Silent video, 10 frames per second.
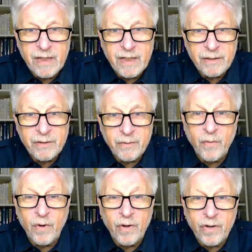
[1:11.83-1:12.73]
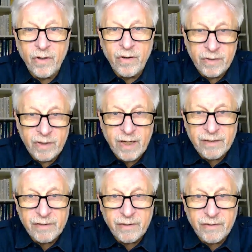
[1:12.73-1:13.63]
into war on
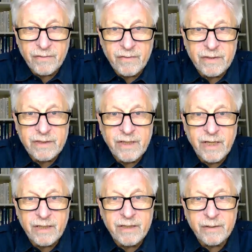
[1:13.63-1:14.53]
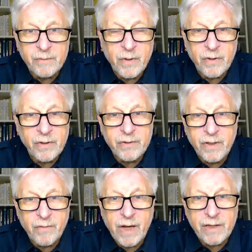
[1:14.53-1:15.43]
cancer and decided that we're going to
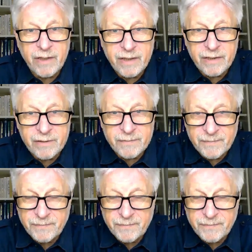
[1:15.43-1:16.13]
eradicate it.